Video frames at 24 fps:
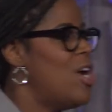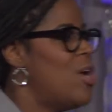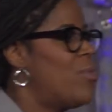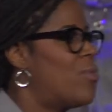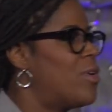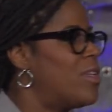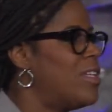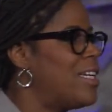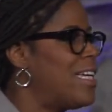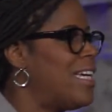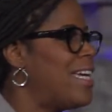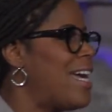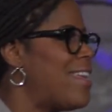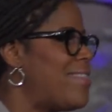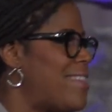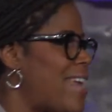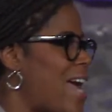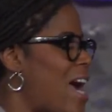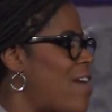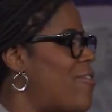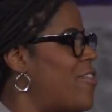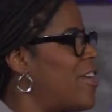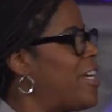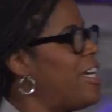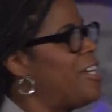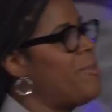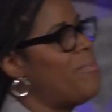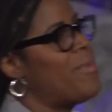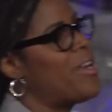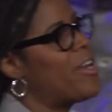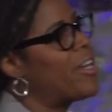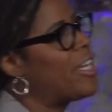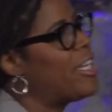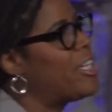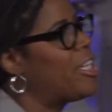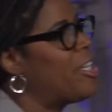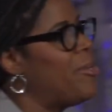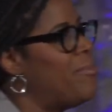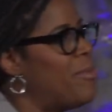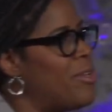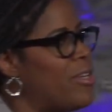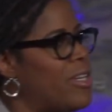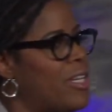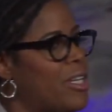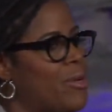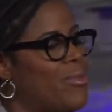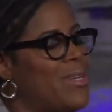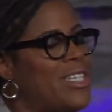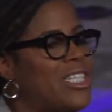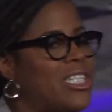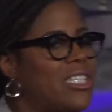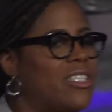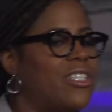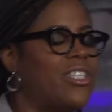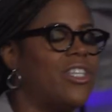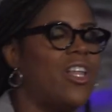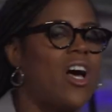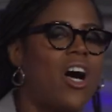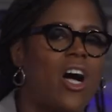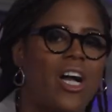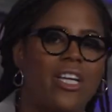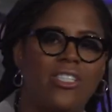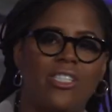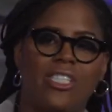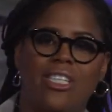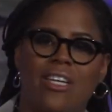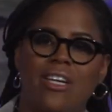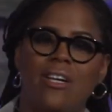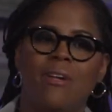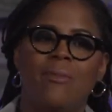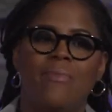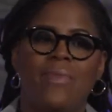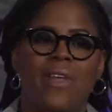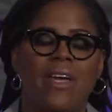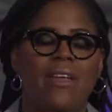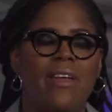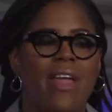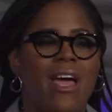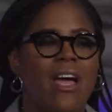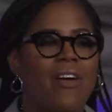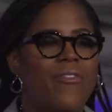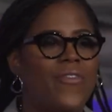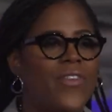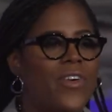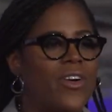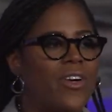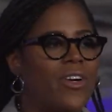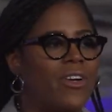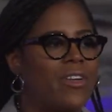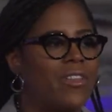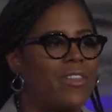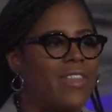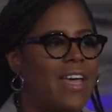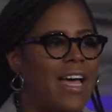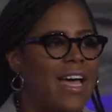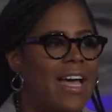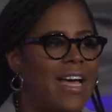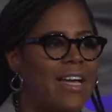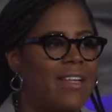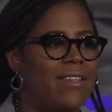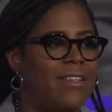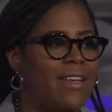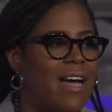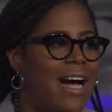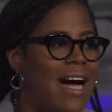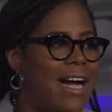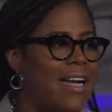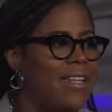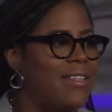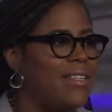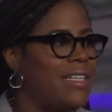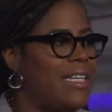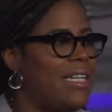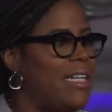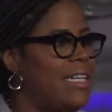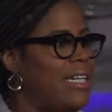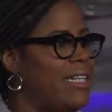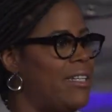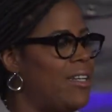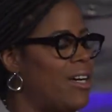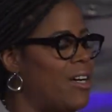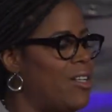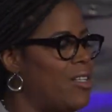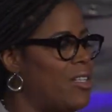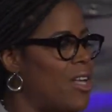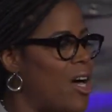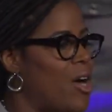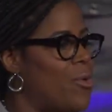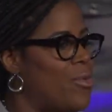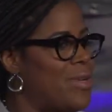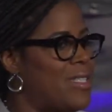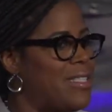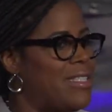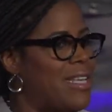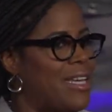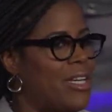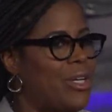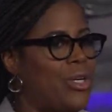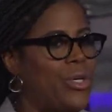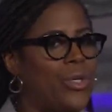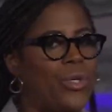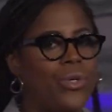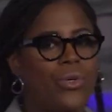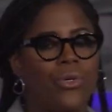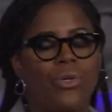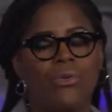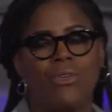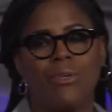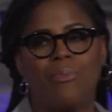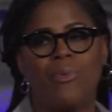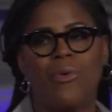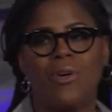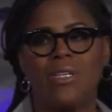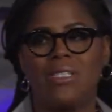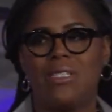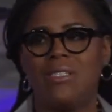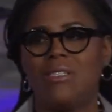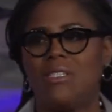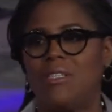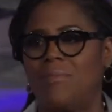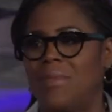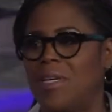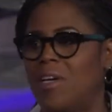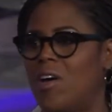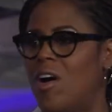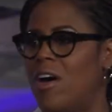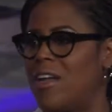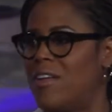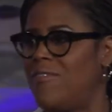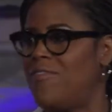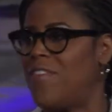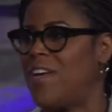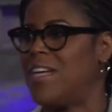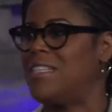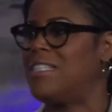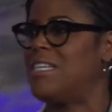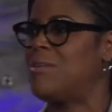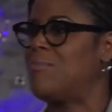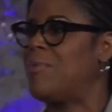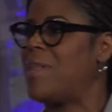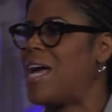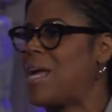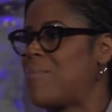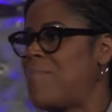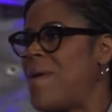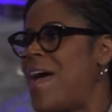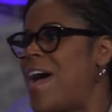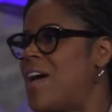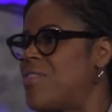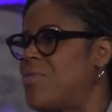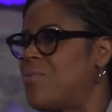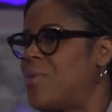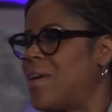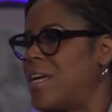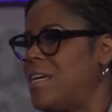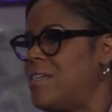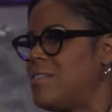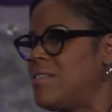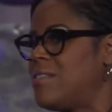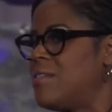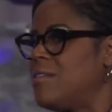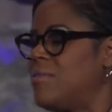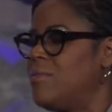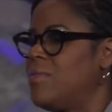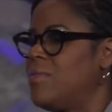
We're looking at the African American community. We just launched an effort that I lead along with Sekou, who reports into me, called Advancing Black Pathways.